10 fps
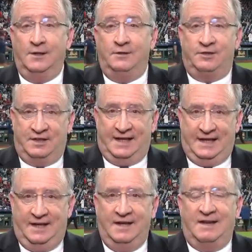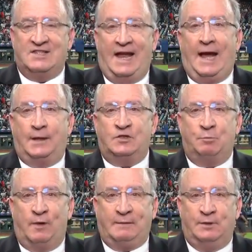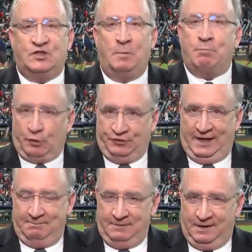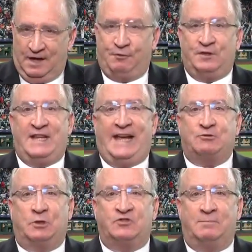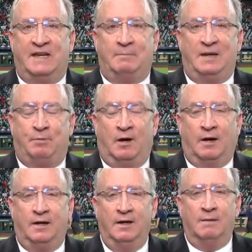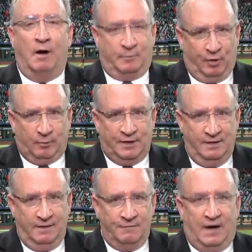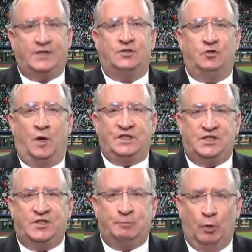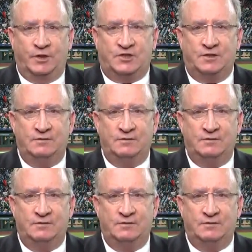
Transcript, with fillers: today is Alex Bregman's birthday. Covering the Astros at Minute Maid Park, Mark Berman, Fox 26 Sports.